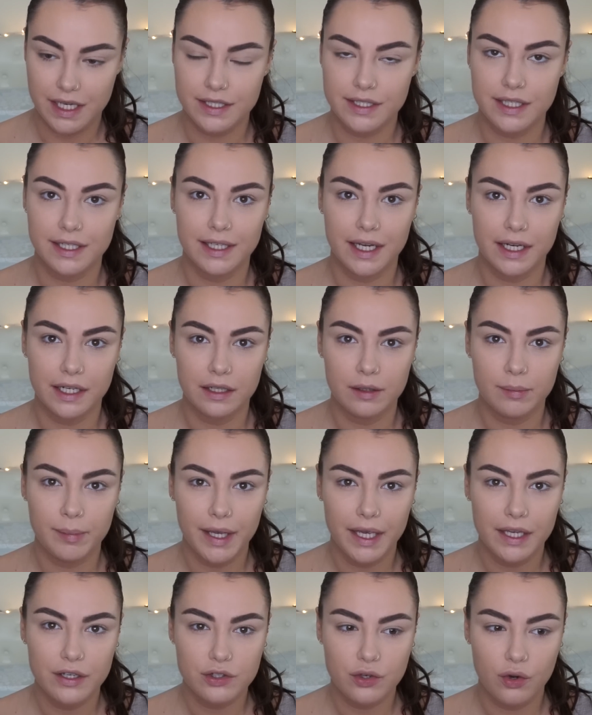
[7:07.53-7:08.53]
as a little
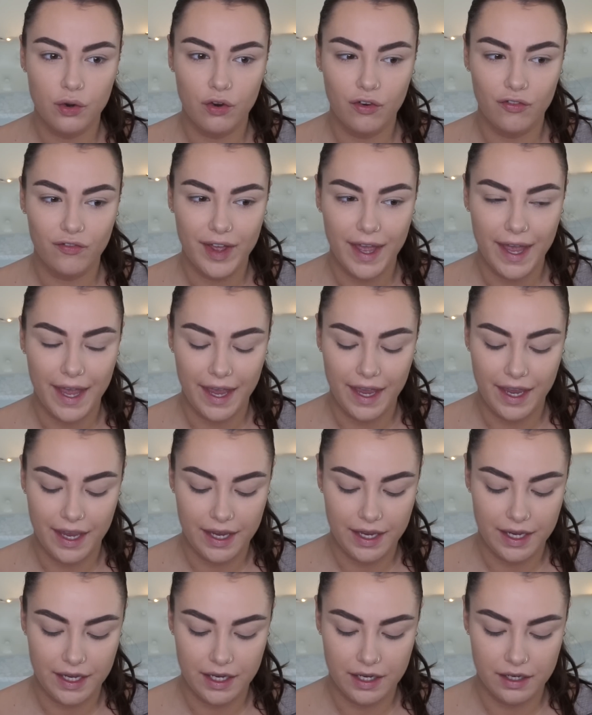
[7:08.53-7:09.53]
bit of
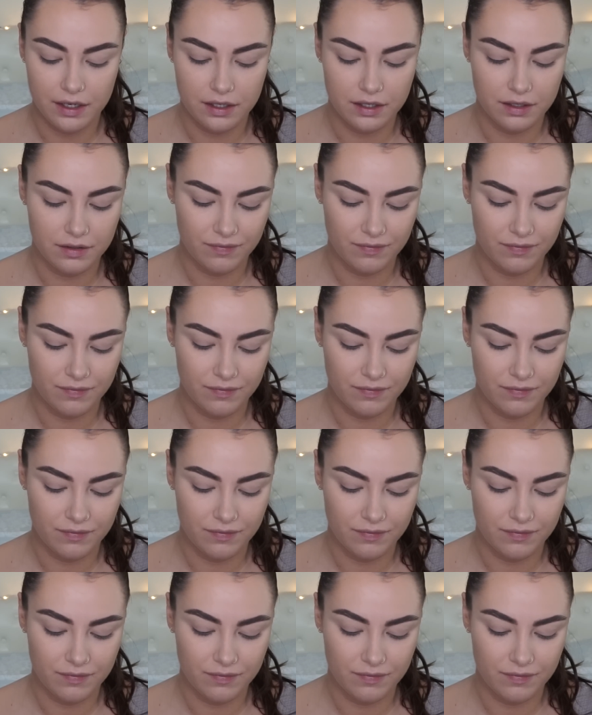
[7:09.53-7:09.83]
a